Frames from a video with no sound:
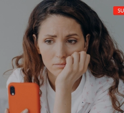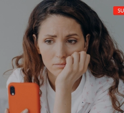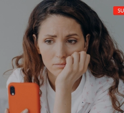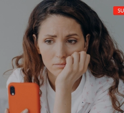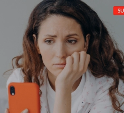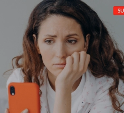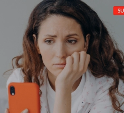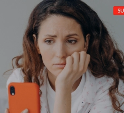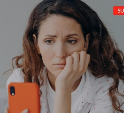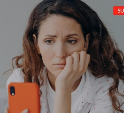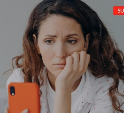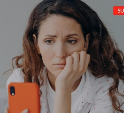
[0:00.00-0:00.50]

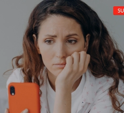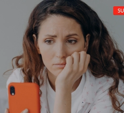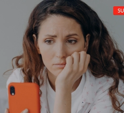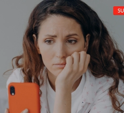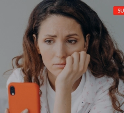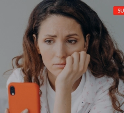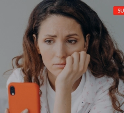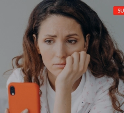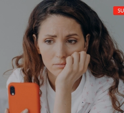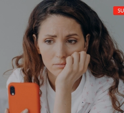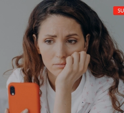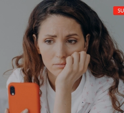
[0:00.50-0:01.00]

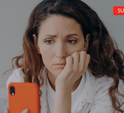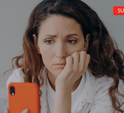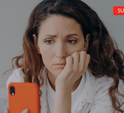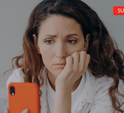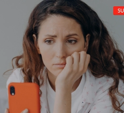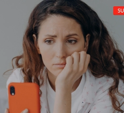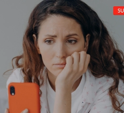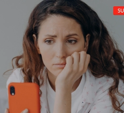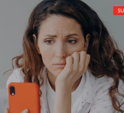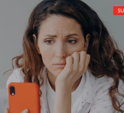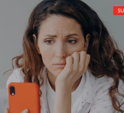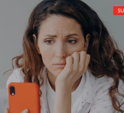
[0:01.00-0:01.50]

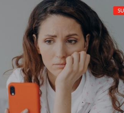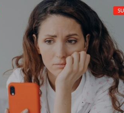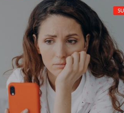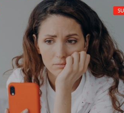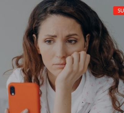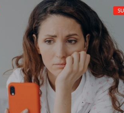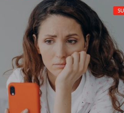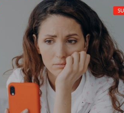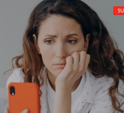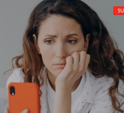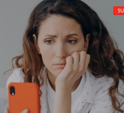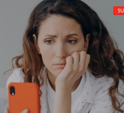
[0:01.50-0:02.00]

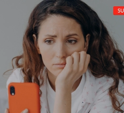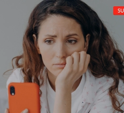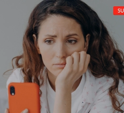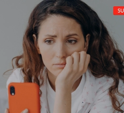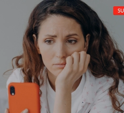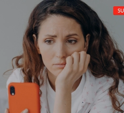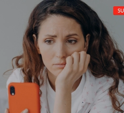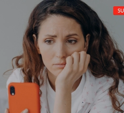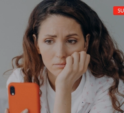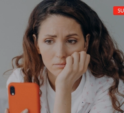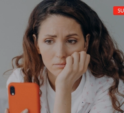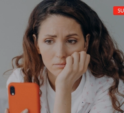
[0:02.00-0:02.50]

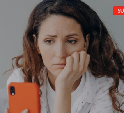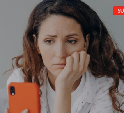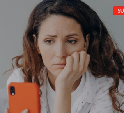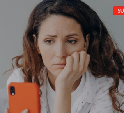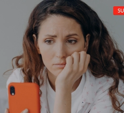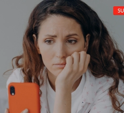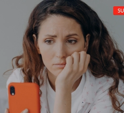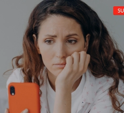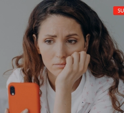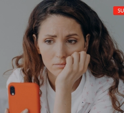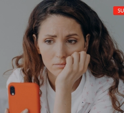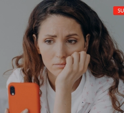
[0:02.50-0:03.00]

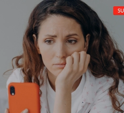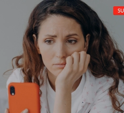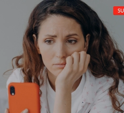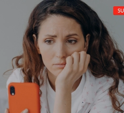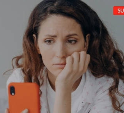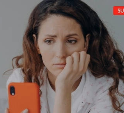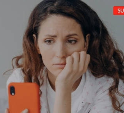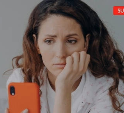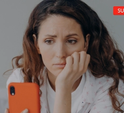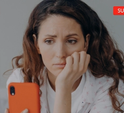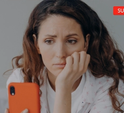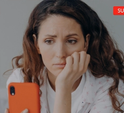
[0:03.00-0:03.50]

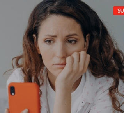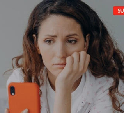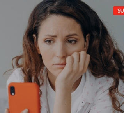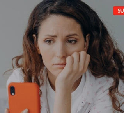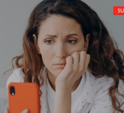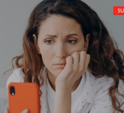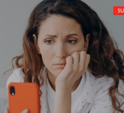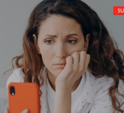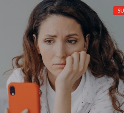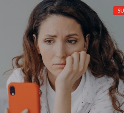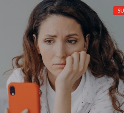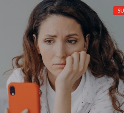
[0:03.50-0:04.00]

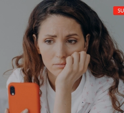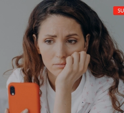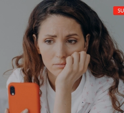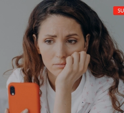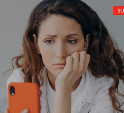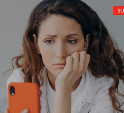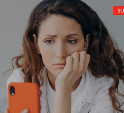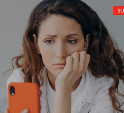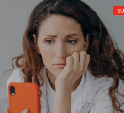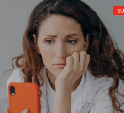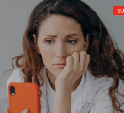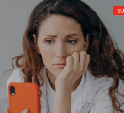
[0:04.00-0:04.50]

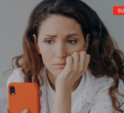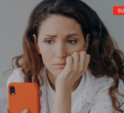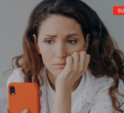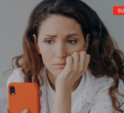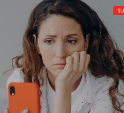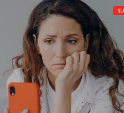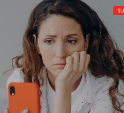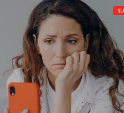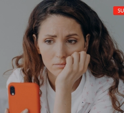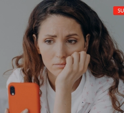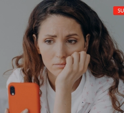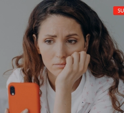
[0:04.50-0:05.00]

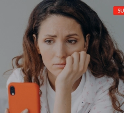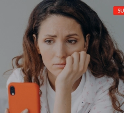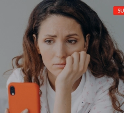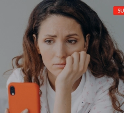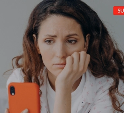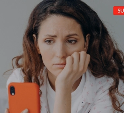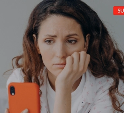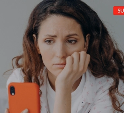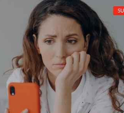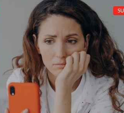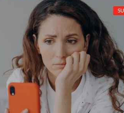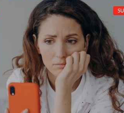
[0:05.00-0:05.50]

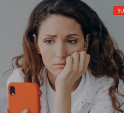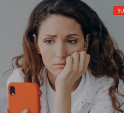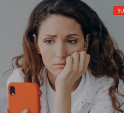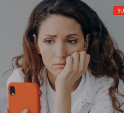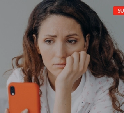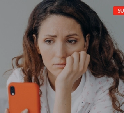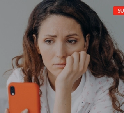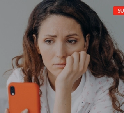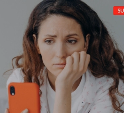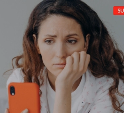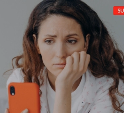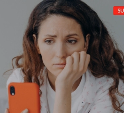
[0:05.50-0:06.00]

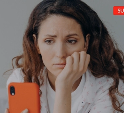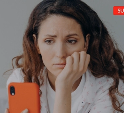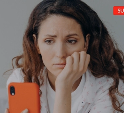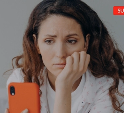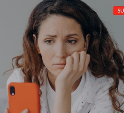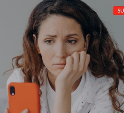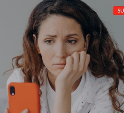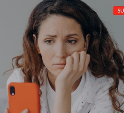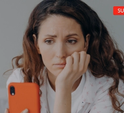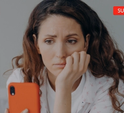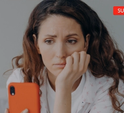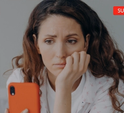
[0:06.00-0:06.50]

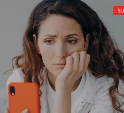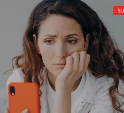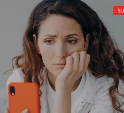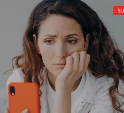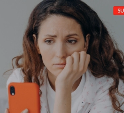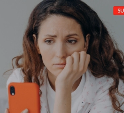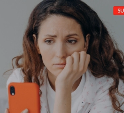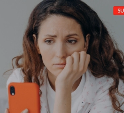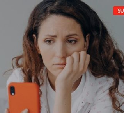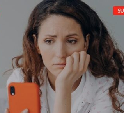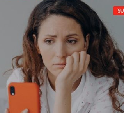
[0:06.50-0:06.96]
(no lip movement)